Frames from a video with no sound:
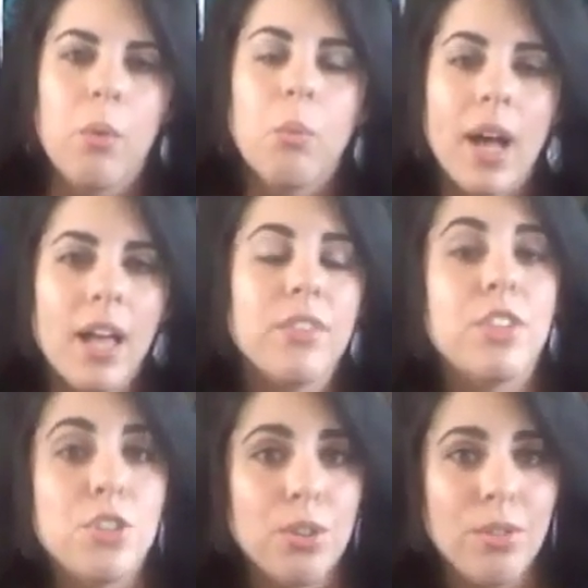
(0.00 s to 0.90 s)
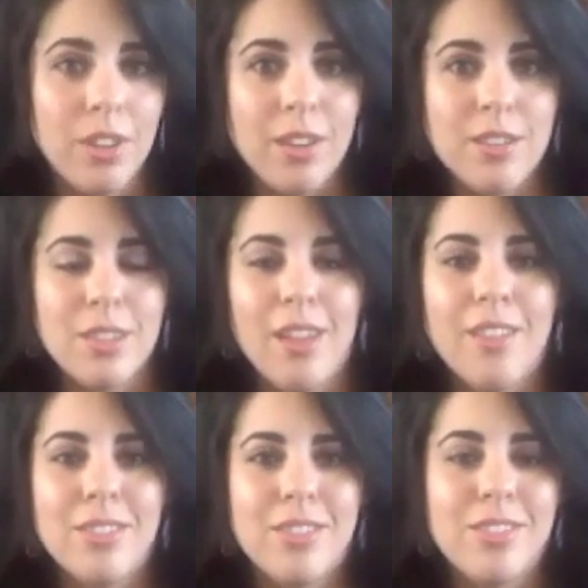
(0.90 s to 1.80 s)
Well, the truth is,
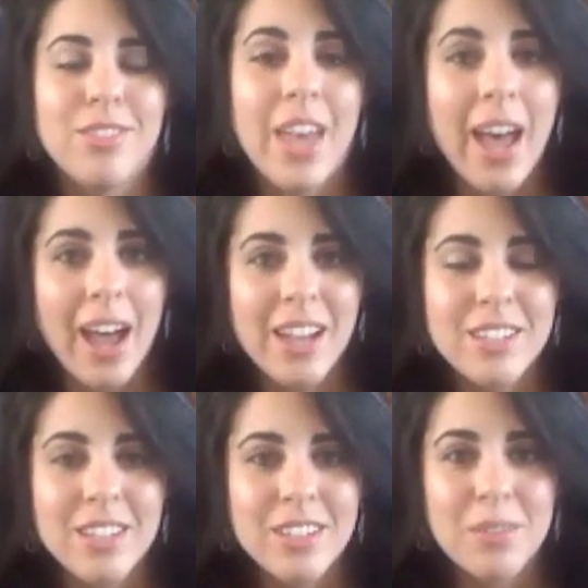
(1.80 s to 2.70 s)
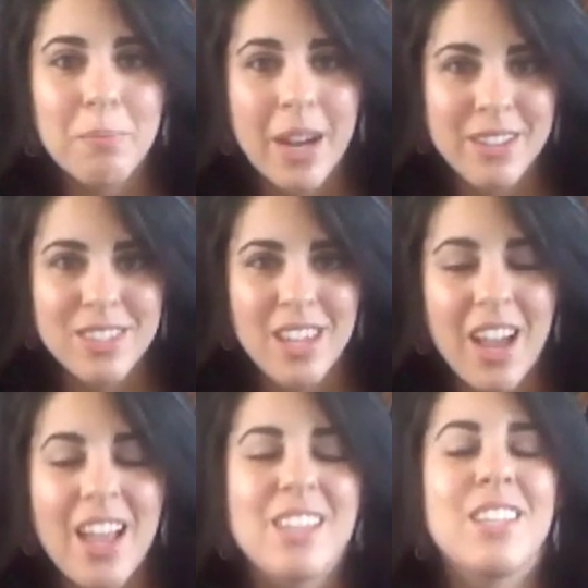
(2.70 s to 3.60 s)
that
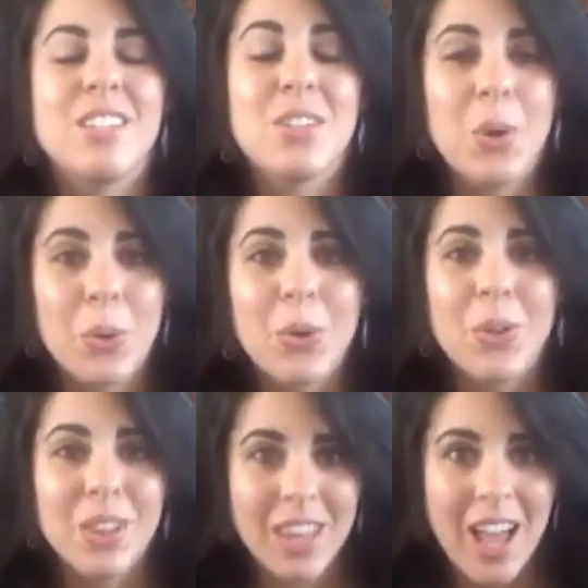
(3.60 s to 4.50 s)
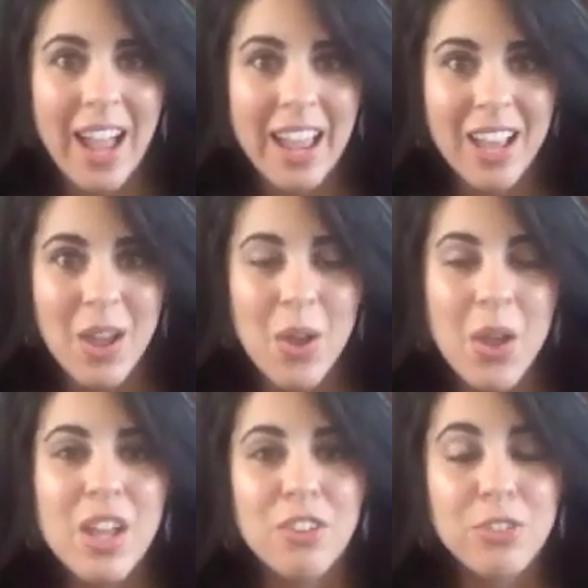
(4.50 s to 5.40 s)
mindset is a total lie.
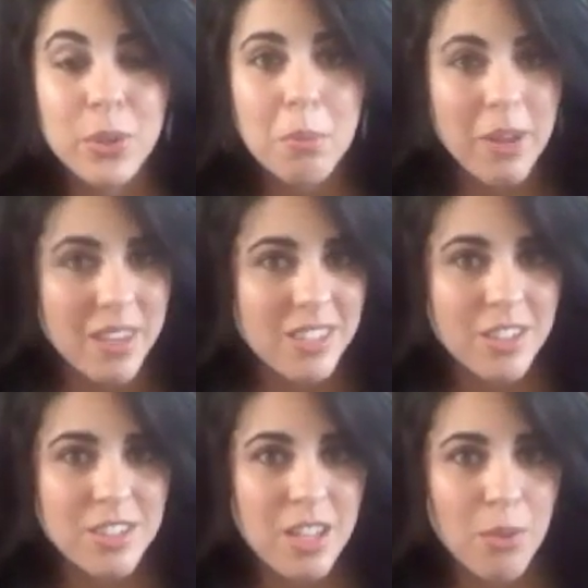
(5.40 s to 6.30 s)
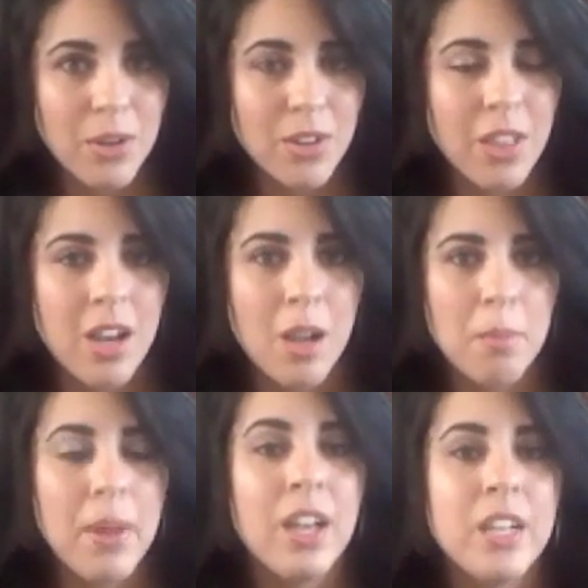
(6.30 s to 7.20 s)
If you're placing yourself in a lineup
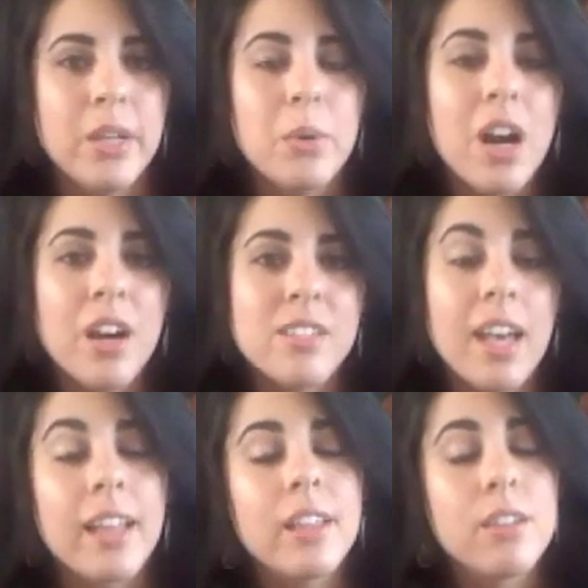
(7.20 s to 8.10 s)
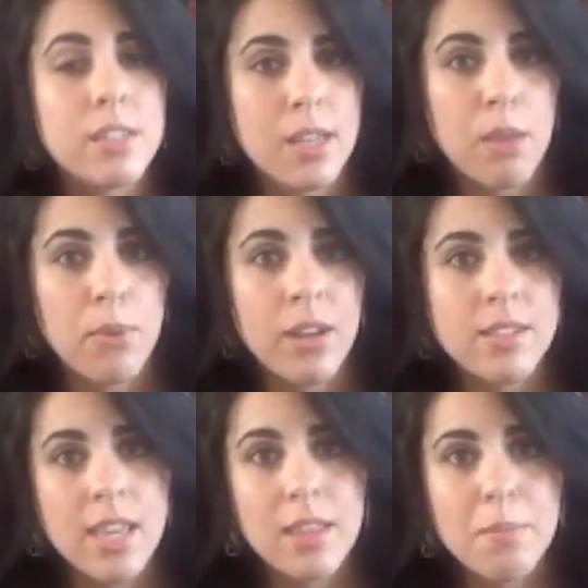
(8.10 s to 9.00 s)
and you are telling yourself on a
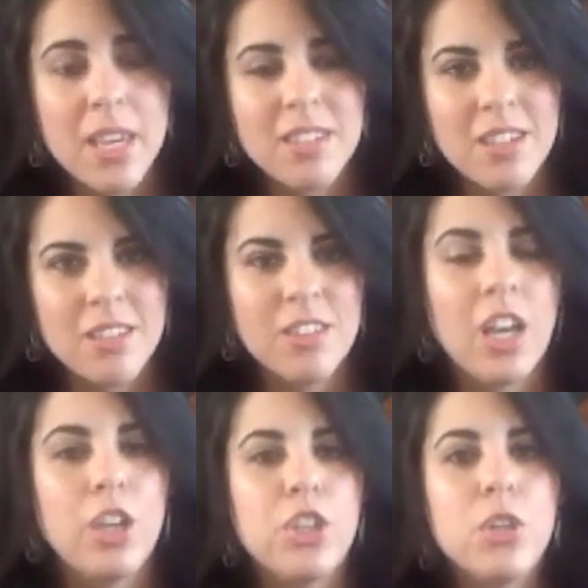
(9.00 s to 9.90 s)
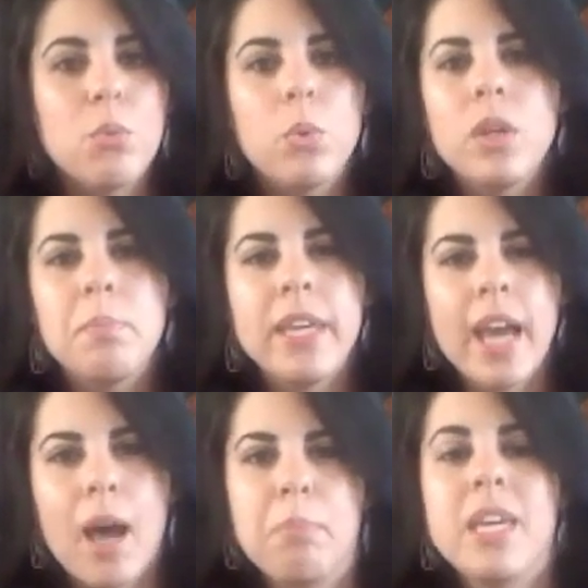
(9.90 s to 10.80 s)
daily basis that you would be
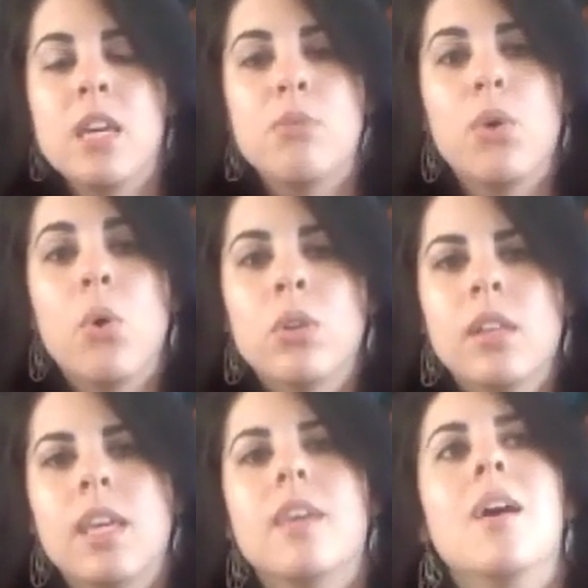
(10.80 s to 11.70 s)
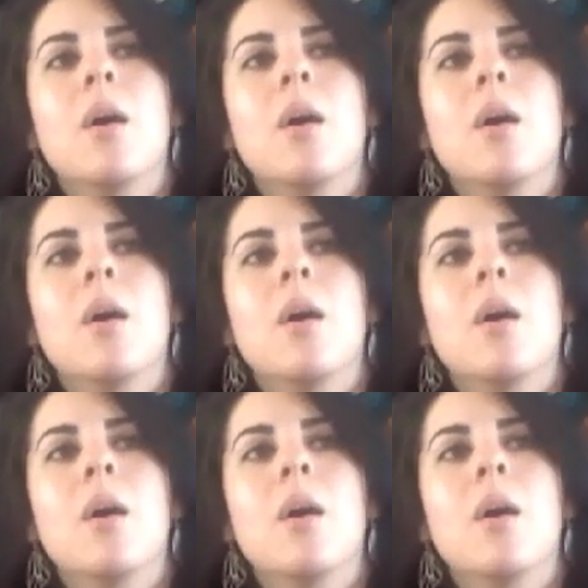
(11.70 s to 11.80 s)
happy if only